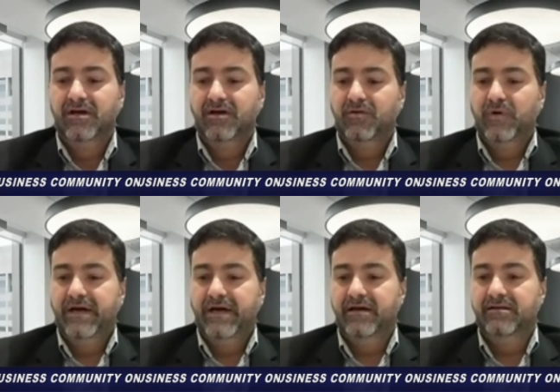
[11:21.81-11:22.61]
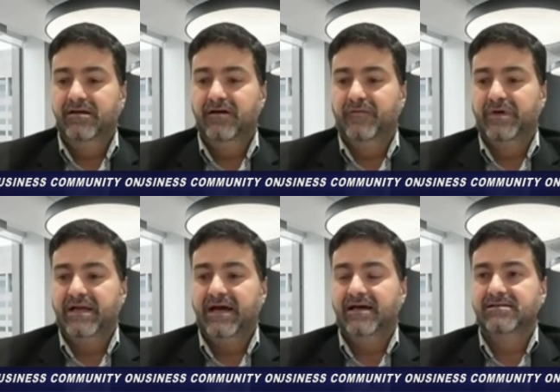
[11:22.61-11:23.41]
where the government
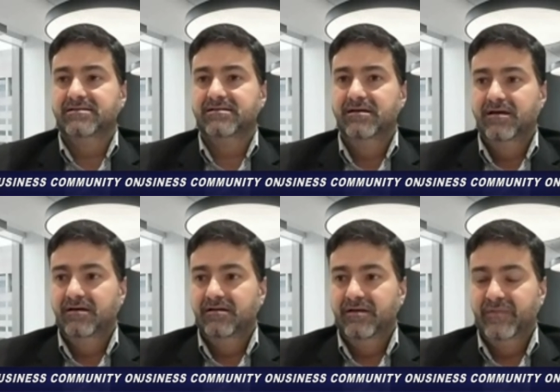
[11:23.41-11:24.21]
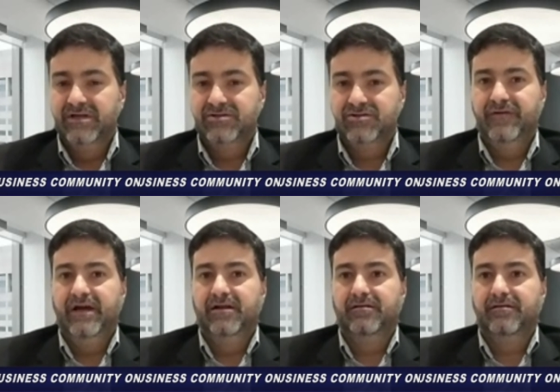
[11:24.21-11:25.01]
has the Ministry of
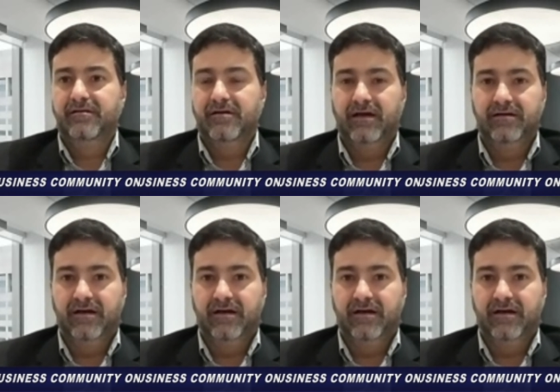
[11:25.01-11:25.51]
Health and,